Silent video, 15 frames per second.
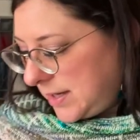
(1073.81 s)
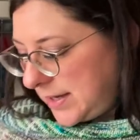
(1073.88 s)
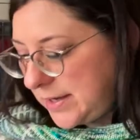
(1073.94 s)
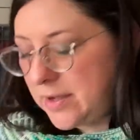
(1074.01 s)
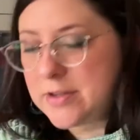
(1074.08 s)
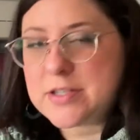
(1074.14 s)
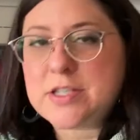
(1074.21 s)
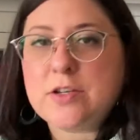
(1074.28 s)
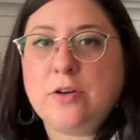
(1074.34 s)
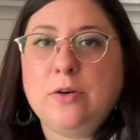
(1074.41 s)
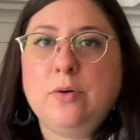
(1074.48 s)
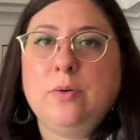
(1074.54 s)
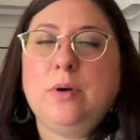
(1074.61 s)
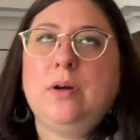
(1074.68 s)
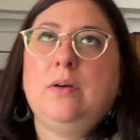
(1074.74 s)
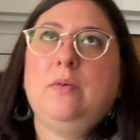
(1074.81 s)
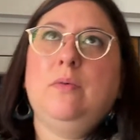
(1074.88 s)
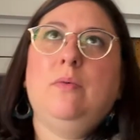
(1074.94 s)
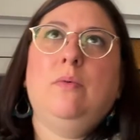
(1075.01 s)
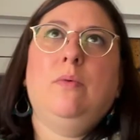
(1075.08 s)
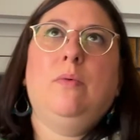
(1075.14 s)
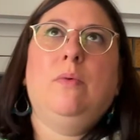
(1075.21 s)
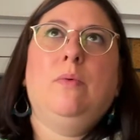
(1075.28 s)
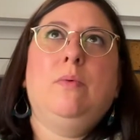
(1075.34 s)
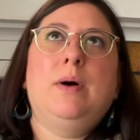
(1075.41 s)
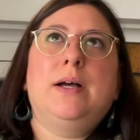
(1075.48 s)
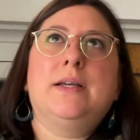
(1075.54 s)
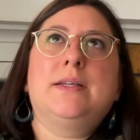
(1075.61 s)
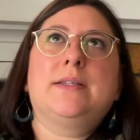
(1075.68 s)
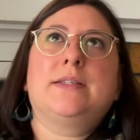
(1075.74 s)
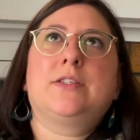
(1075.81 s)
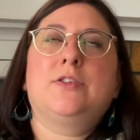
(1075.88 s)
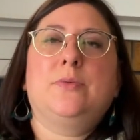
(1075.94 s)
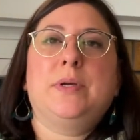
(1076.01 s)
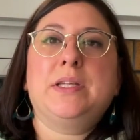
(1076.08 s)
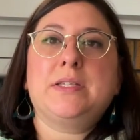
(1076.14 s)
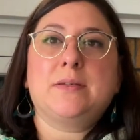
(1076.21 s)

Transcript: I also was doing